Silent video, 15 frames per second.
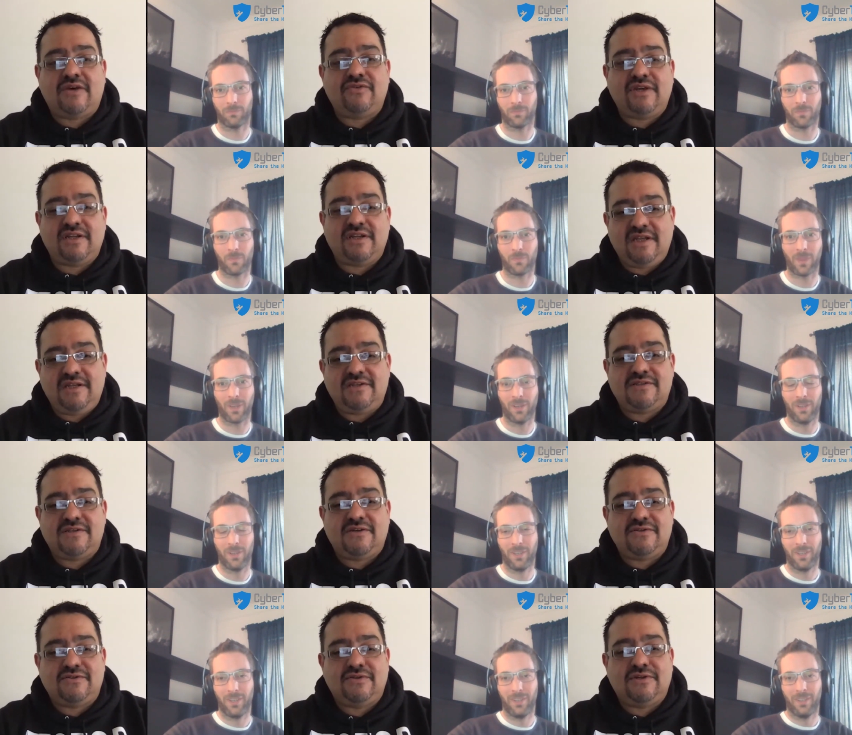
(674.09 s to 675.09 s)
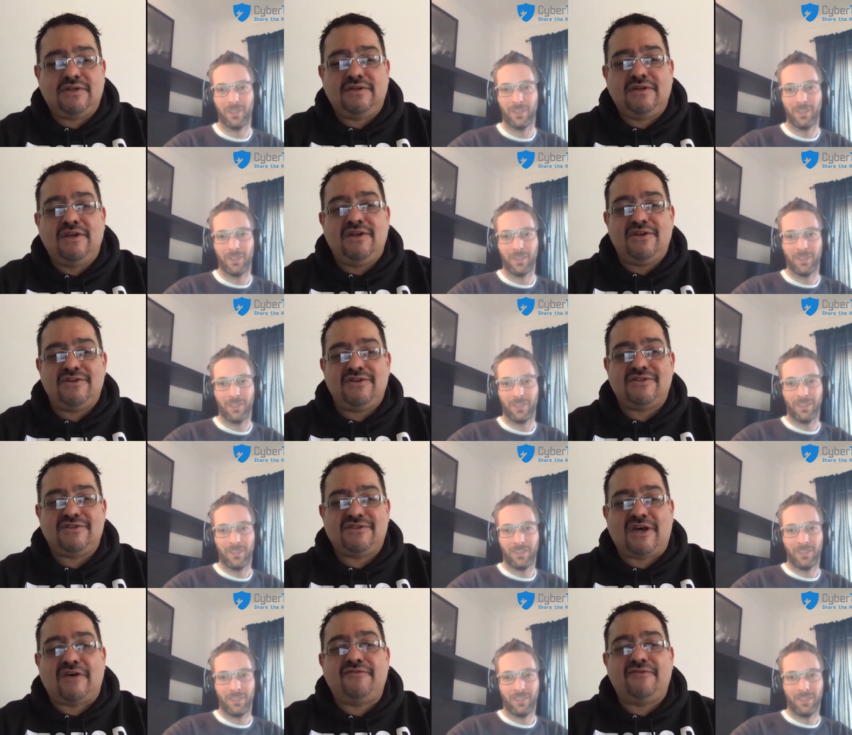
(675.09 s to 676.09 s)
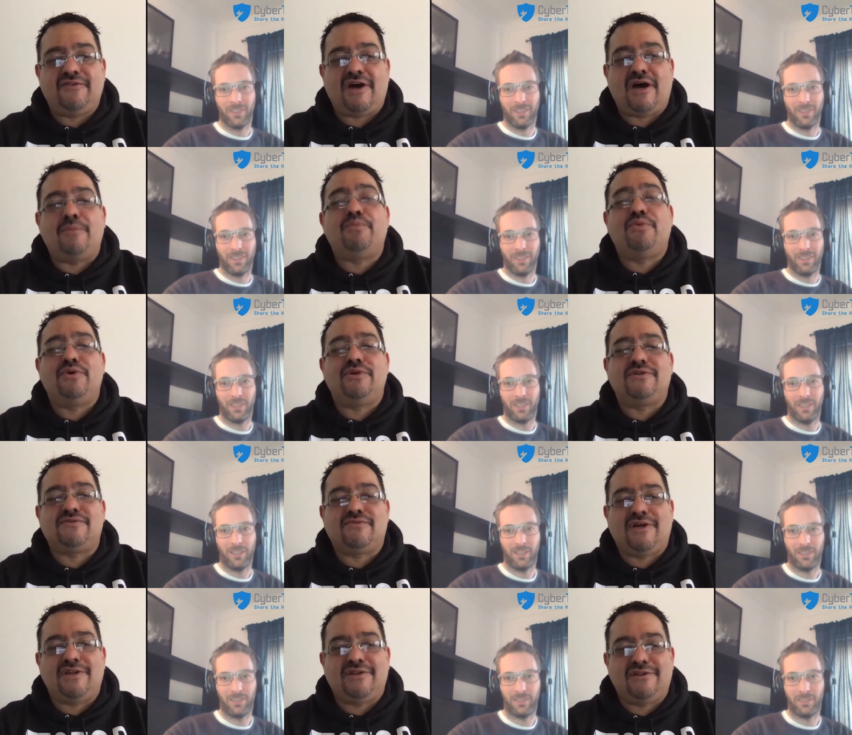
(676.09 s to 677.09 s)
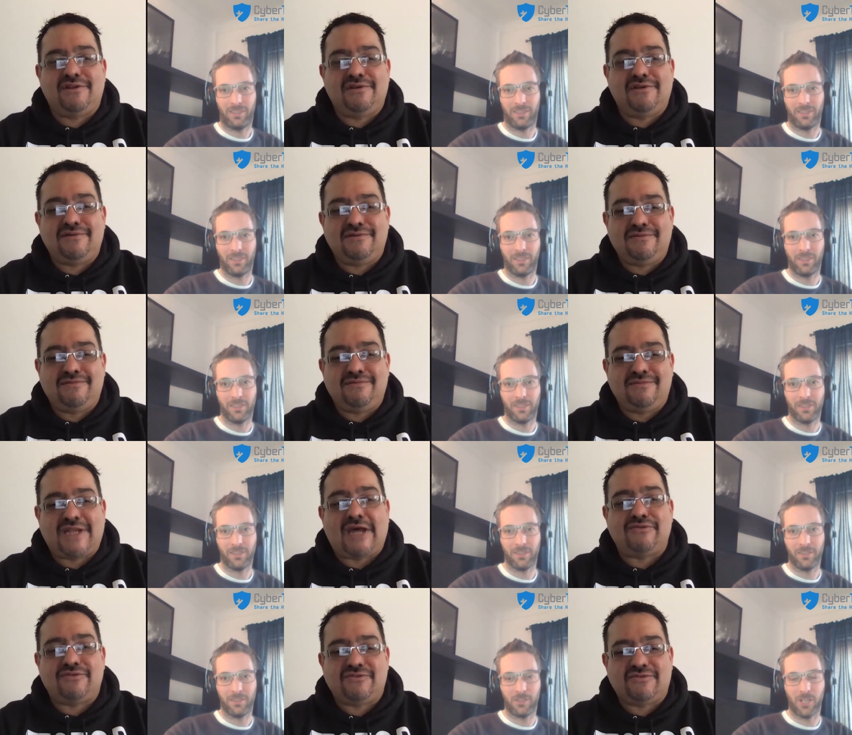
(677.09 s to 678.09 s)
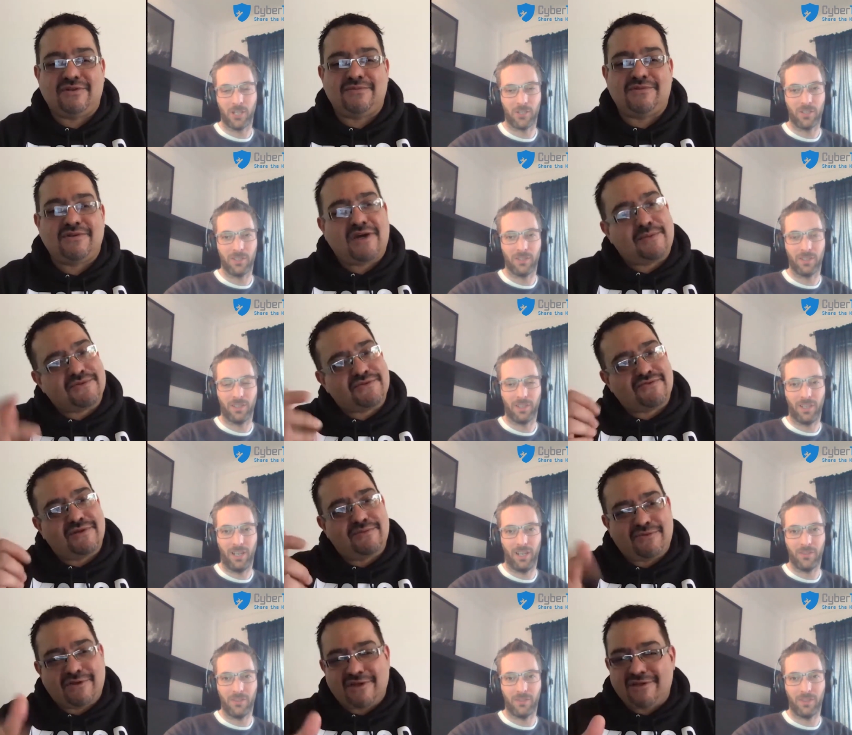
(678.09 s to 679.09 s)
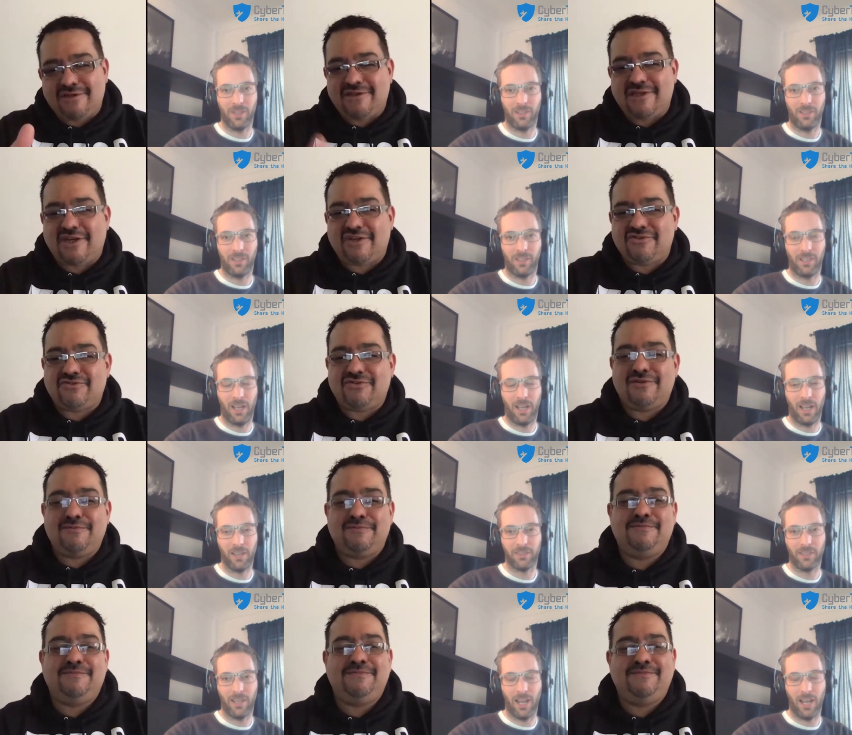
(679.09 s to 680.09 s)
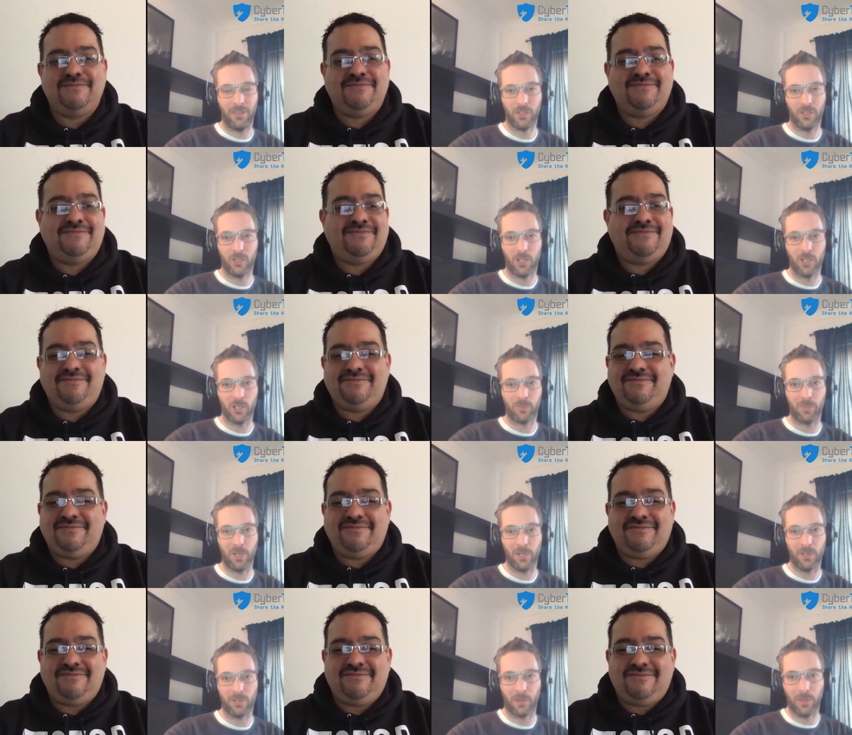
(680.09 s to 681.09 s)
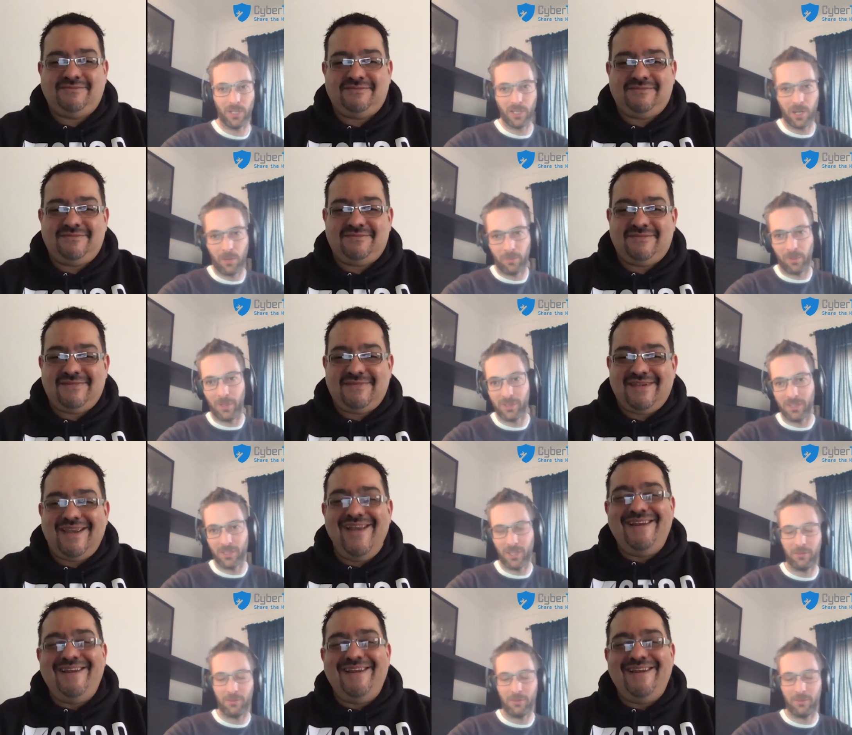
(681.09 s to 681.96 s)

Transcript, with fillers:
Speaker 1: can he start doing stuff upwards rather than downstream, so upstream rather than downstream.
Speaker 2: I, I think JJ's beard already compliments enough.